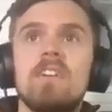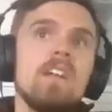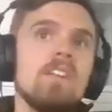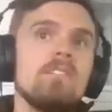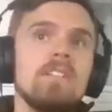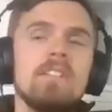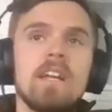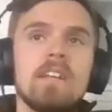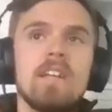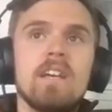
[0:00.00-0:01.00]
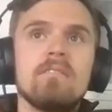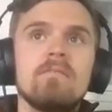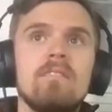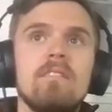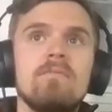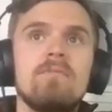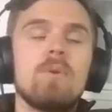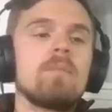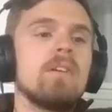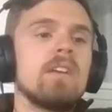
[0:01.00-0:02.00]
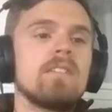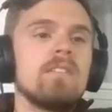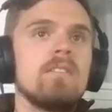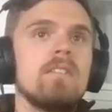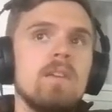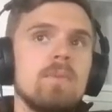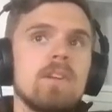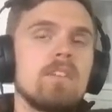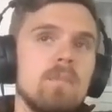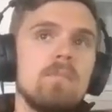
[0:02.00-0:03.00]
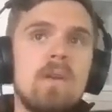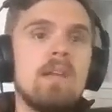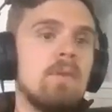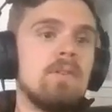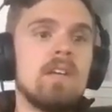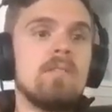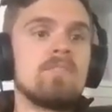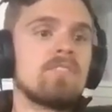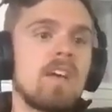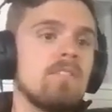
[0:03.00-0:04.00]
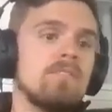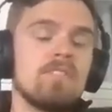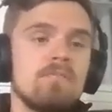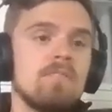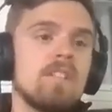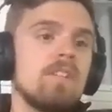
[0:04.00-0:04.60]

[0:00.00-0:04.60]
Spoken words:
And like Ford predicted, he predicted to be pandemonium, societal, just